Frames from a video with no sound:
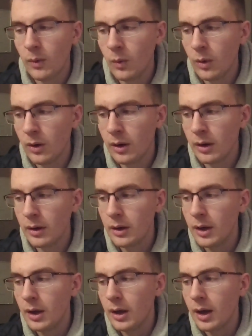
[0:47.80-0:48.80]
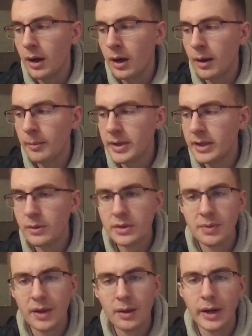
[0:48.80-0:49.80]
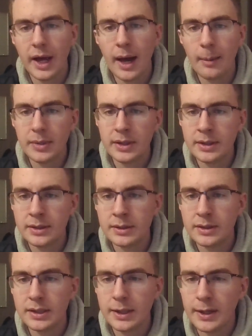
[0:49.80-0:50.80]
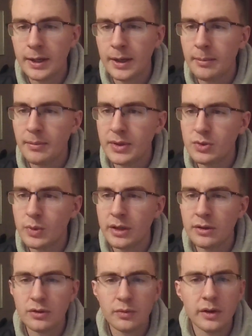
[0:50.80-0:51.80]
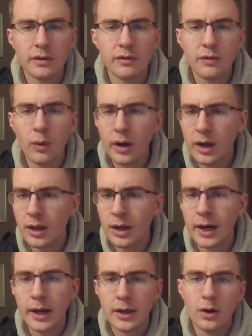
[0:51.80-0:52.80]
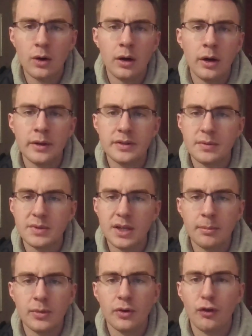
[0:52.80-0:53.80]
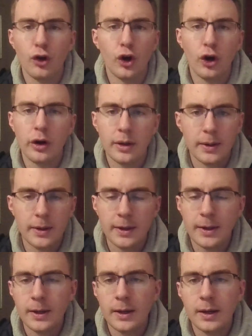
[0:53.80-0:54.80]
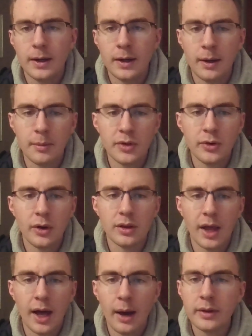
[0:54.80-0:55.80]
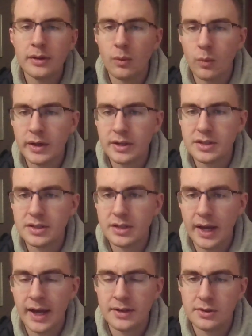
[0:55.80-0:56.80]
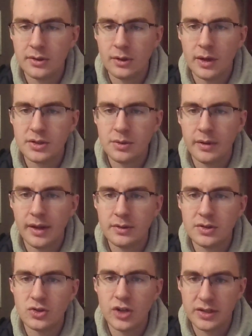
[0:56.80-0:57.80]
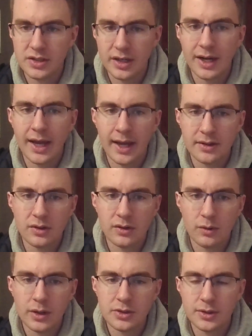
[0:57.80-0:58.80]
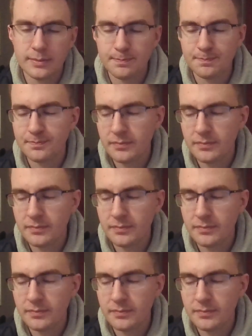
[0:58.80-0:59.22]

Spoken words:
or "Can you explain what happened between 3 and 4 o'clock on September 3rd?" You're allowing the witness to answer your question without suggesting an answer to the question.